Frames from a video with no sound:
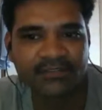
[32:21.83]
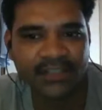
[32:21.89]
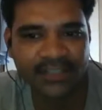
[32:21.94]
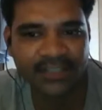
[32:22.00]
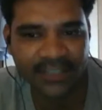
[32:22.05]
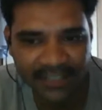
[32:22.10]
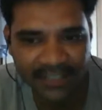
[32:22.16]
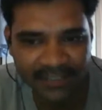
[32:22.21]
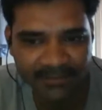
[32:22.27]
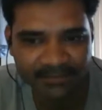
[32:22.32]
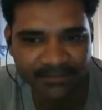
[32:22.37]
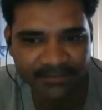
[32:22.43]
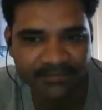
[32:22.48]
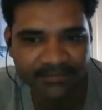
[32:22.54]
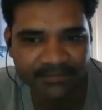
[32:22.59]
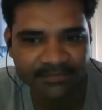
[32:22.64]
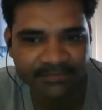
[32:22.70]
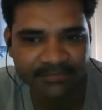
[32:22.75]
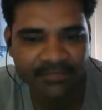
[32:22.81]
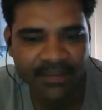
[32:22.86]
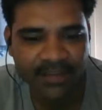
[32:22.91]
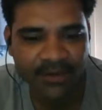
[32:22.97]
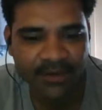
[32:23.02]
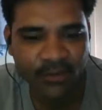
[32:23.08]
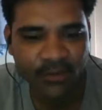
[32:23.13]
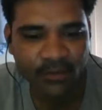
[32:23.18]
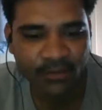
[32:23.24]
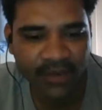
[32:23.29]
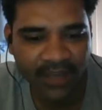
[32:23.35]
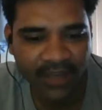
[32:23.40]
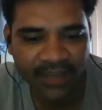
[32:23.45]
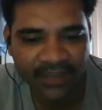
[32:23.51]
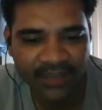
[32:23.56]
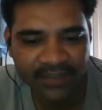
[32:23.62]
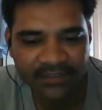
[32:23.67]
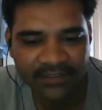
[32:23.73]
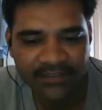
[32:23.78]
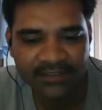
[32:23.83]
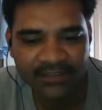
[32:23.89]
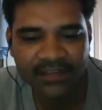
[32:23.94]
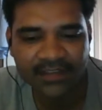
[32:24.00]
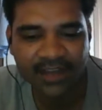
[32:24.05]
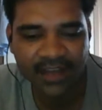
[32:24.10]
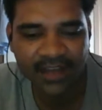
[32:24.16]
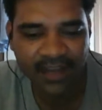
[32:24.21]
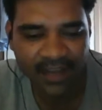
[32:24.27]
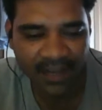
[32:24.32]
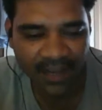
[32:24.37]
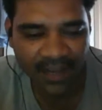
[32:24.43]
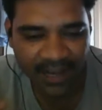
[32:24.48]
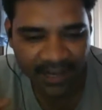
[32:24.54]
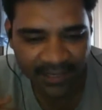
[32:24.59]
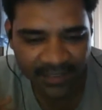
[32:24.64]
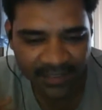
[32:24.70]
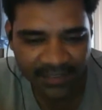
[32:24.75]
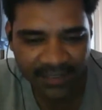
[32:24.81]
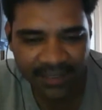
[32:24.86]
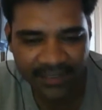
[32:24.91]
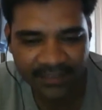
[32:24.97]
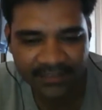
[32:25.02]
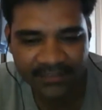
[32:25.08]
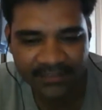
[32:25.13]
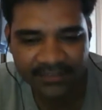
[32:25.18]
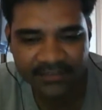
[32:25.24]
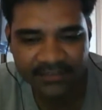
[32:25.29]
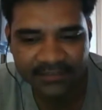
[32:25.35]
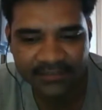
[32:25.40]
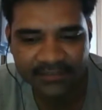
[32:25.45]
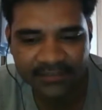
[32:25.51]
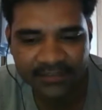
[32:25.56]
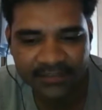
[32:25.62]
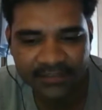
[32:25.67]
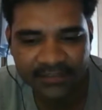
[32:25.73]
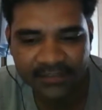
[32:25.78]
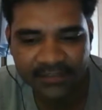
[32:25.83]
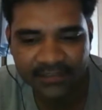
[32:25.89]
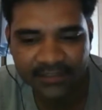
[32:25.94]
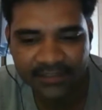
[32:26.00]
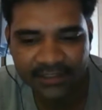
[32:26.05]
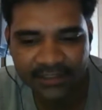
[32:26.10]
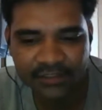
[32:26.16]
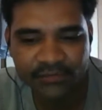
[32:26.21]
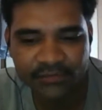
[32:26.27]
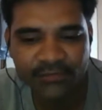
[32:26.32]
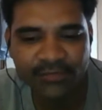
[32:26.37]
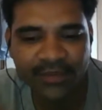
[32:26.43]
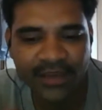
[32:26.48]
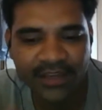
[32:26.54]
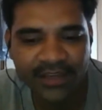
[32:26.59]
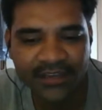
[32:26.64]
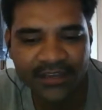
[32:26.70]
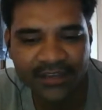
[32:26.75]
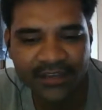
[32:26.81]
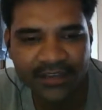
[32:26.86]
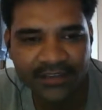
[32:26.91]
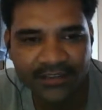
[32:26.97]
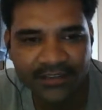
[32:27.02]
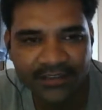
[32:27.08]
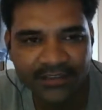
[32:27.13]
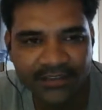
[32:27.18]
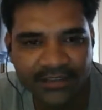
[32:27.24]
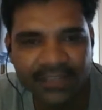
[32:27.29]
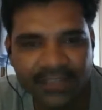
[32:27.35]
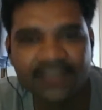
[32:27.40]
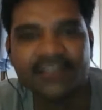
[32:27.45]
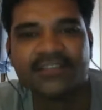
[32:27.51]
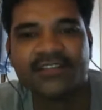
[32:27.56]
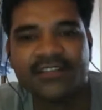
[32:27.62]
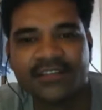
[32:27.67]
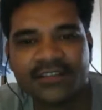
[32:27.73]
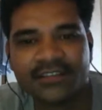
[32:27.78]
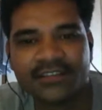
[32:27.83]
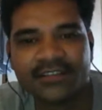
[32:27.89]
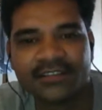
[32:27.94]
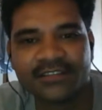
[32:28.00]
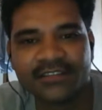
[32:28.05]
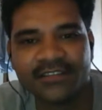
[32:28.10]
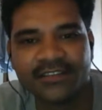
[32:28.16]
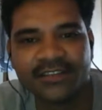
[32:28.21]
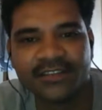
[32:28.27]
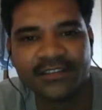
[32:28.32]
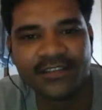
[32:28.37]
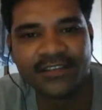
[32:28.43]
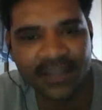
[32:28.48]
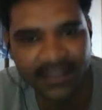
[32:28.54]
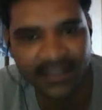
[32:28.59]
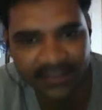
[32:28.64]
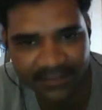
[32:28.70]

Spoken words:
team where I can give my skills in that.